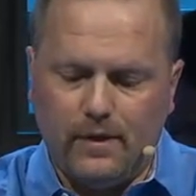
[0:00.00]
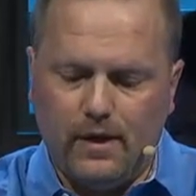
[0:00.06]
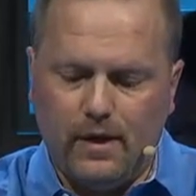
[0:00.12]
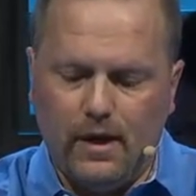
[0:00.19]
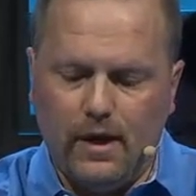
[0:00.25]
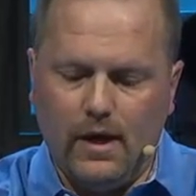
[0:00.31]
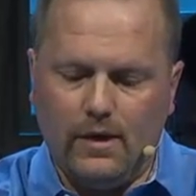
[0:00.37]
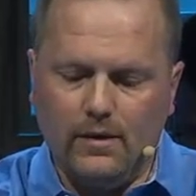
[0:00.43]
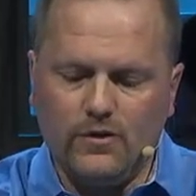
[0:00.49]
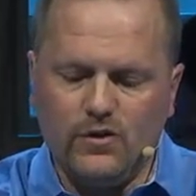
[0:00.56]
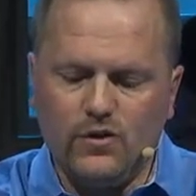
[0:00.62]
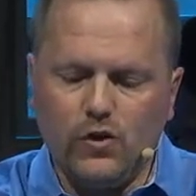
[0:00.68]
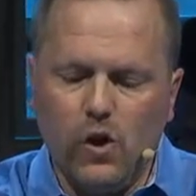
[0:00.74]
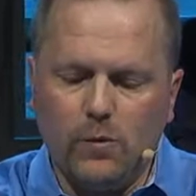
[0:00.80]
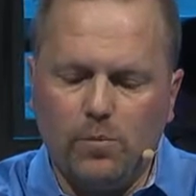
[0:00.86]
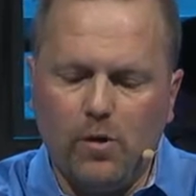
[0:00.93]
And this is
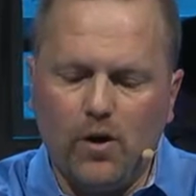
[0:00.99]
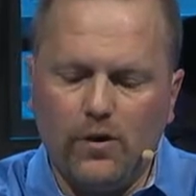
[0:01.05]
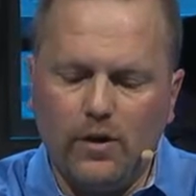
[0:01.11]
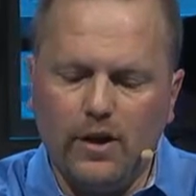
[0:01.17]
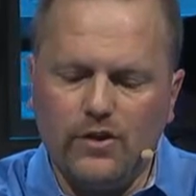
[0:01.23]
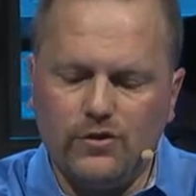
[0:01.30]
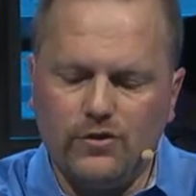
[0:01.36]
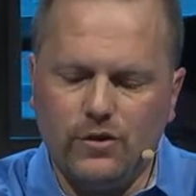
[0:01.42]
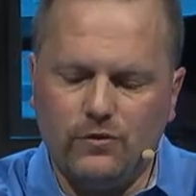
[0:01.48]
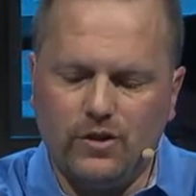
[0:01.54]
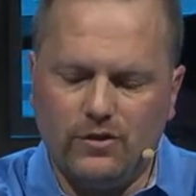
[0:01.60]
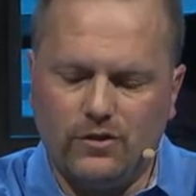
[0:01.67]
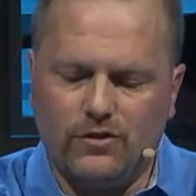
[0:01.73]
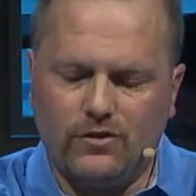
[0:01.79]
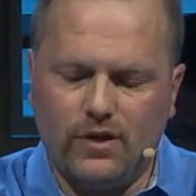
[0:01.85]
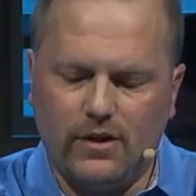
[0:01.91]
all part of the issue,
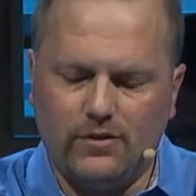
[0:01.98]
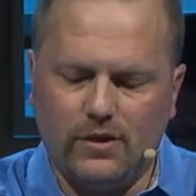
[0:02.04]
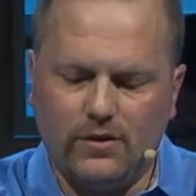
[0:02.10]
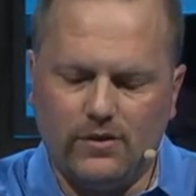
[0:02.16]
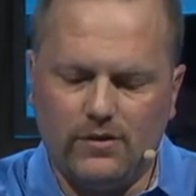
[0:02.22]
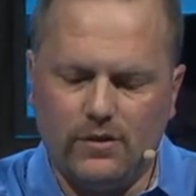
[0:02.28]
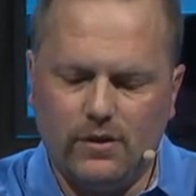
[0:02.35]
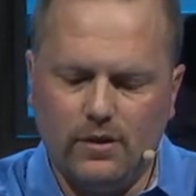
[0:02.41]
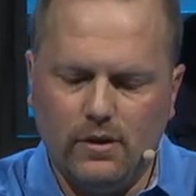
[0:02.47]
Jesus says this.